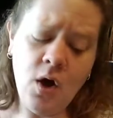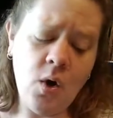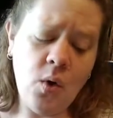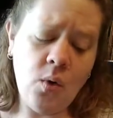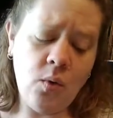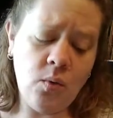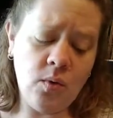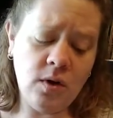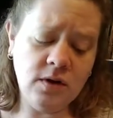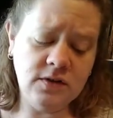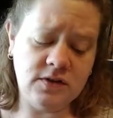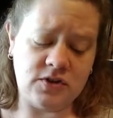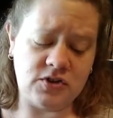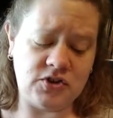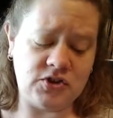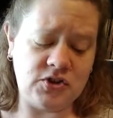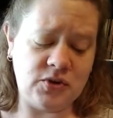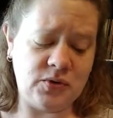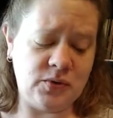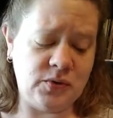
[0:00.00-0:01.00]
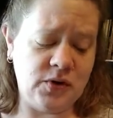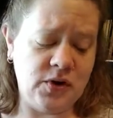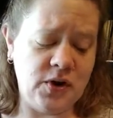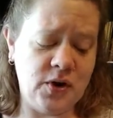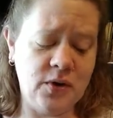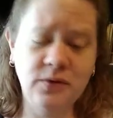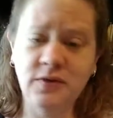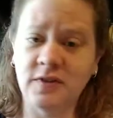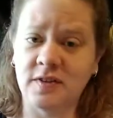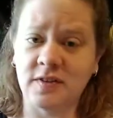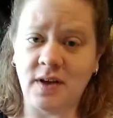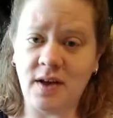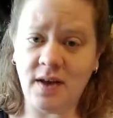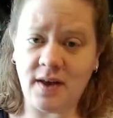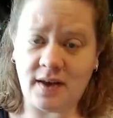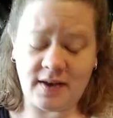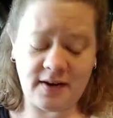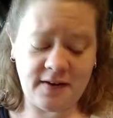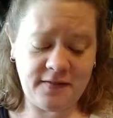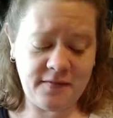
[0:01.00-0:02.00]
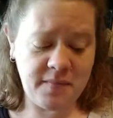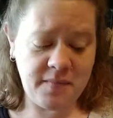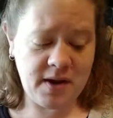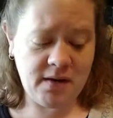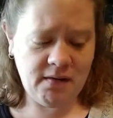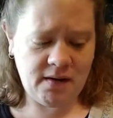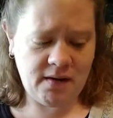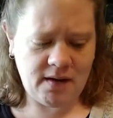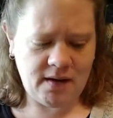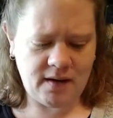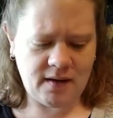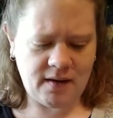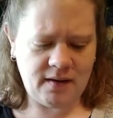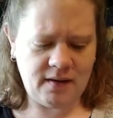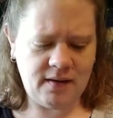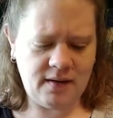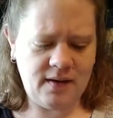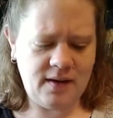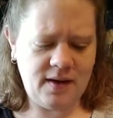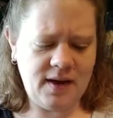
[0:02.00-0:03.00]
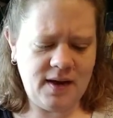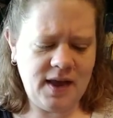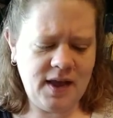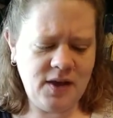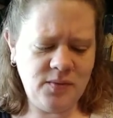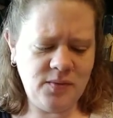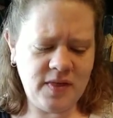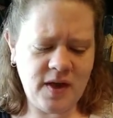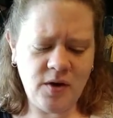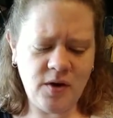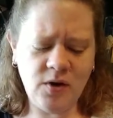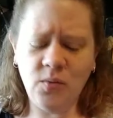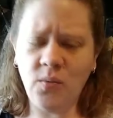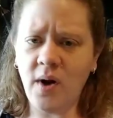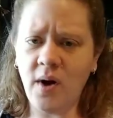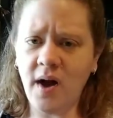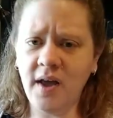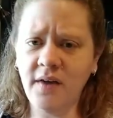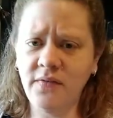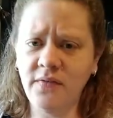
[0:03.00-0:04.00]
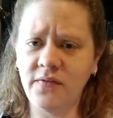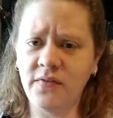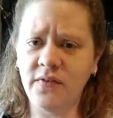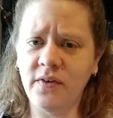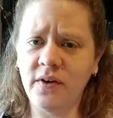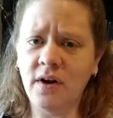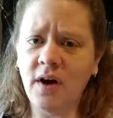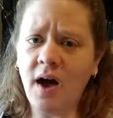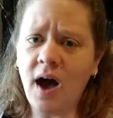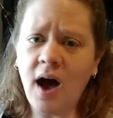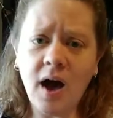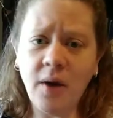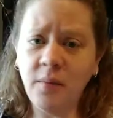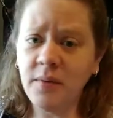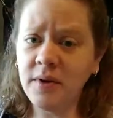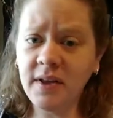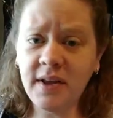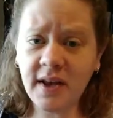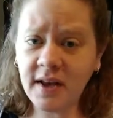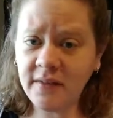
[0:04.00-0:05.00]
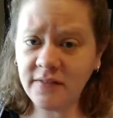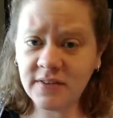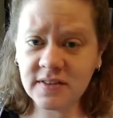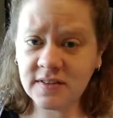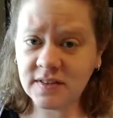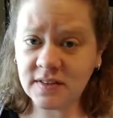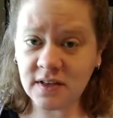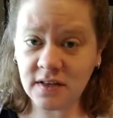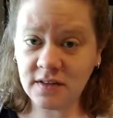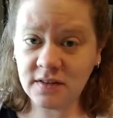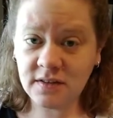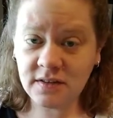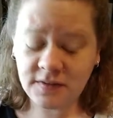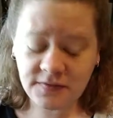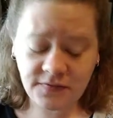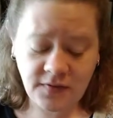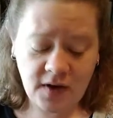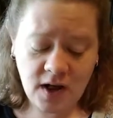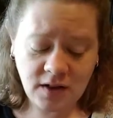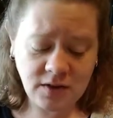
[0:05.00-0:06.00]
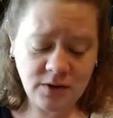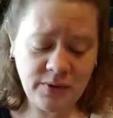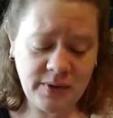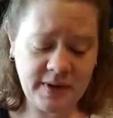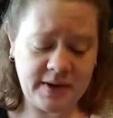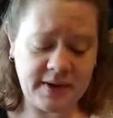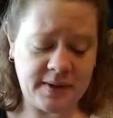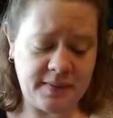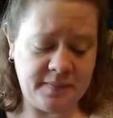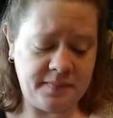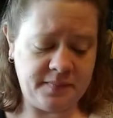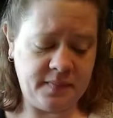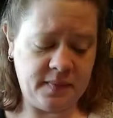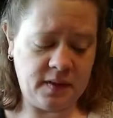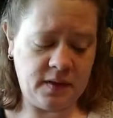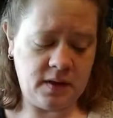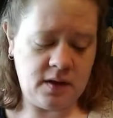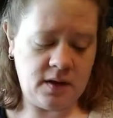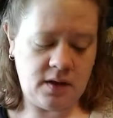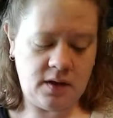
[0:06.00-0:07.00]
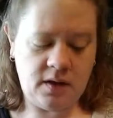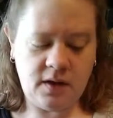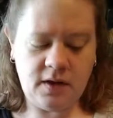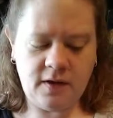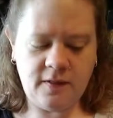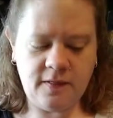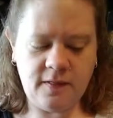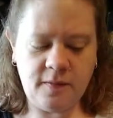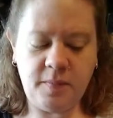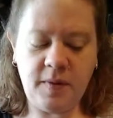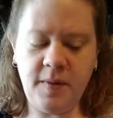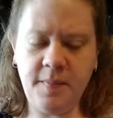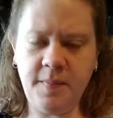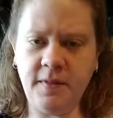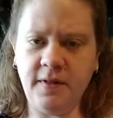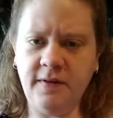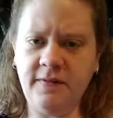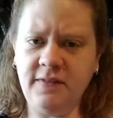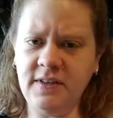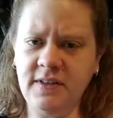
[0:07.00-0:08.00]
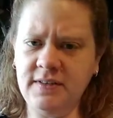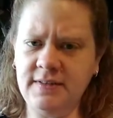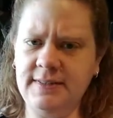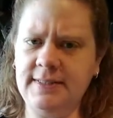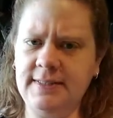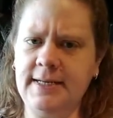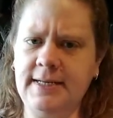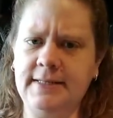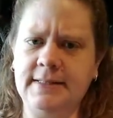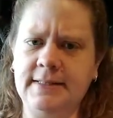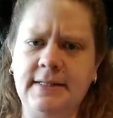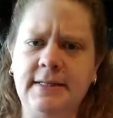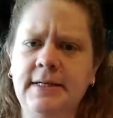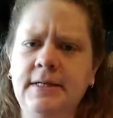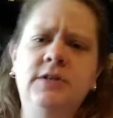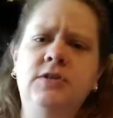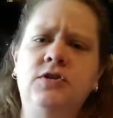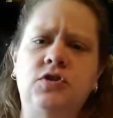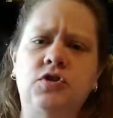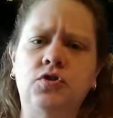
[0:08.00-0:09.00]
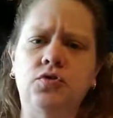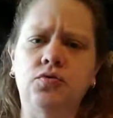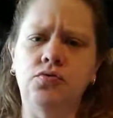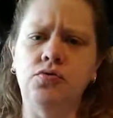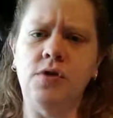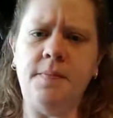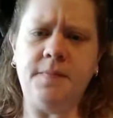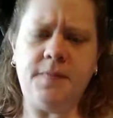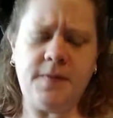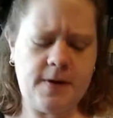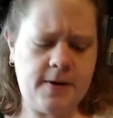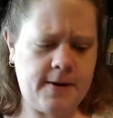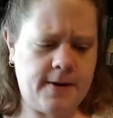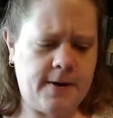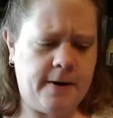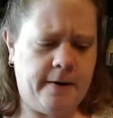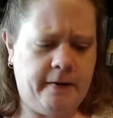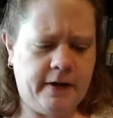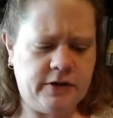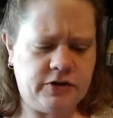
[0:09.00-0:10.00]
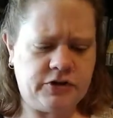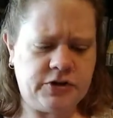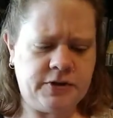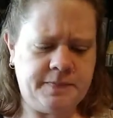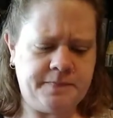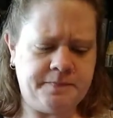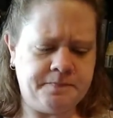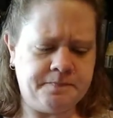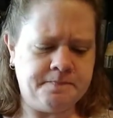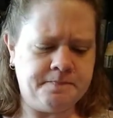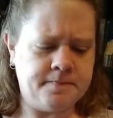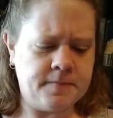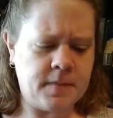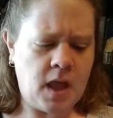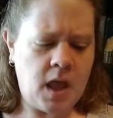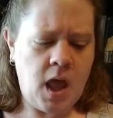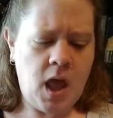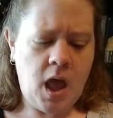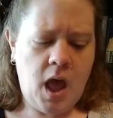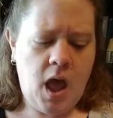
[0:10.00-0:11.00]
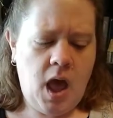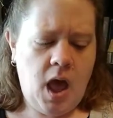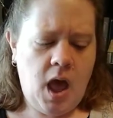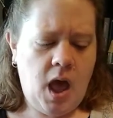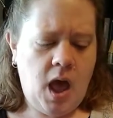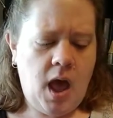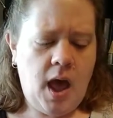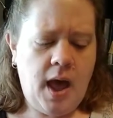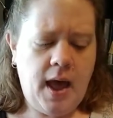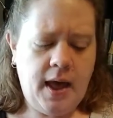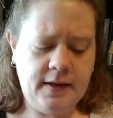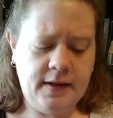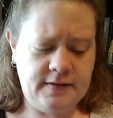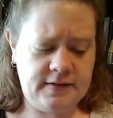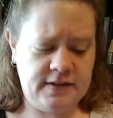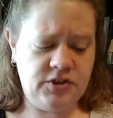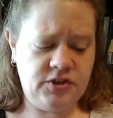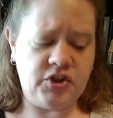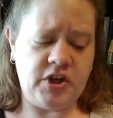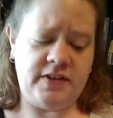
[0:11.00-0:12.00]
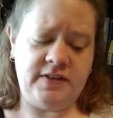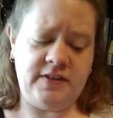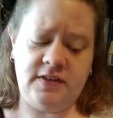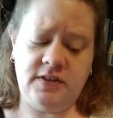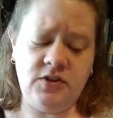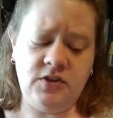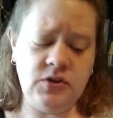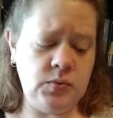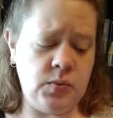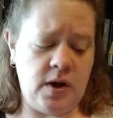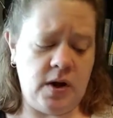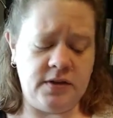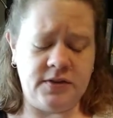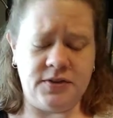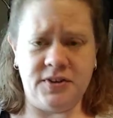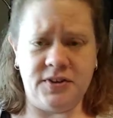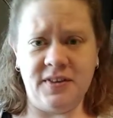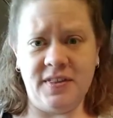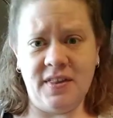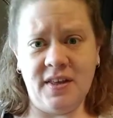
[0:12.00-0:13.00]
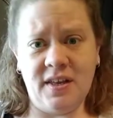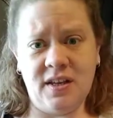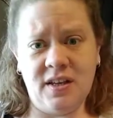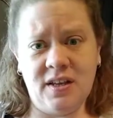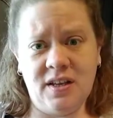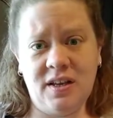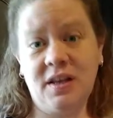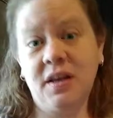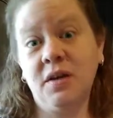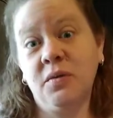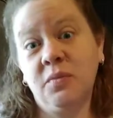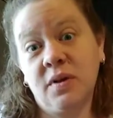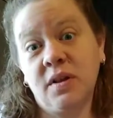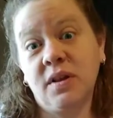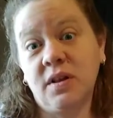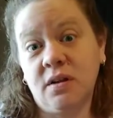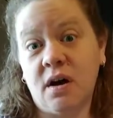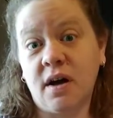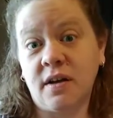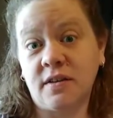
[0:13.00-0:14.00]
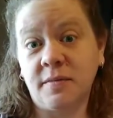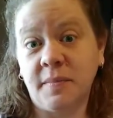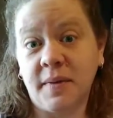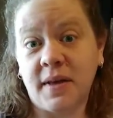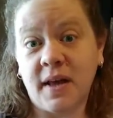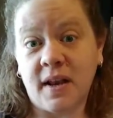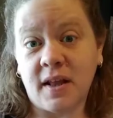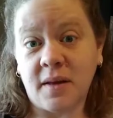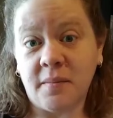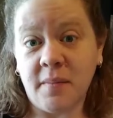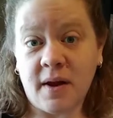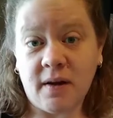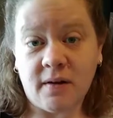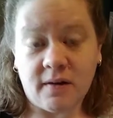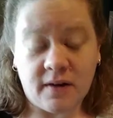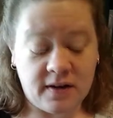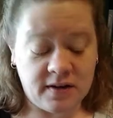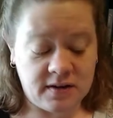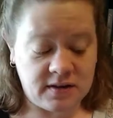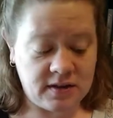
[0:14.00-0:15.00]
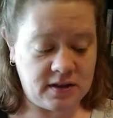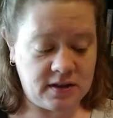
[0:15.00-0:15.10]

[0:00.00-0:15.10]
Walter showed no sign of marrying, and without a wife, how would he have a son to follow him? The people of the estate screwed up their courage and suggested to Walter that he really ought to be getting married.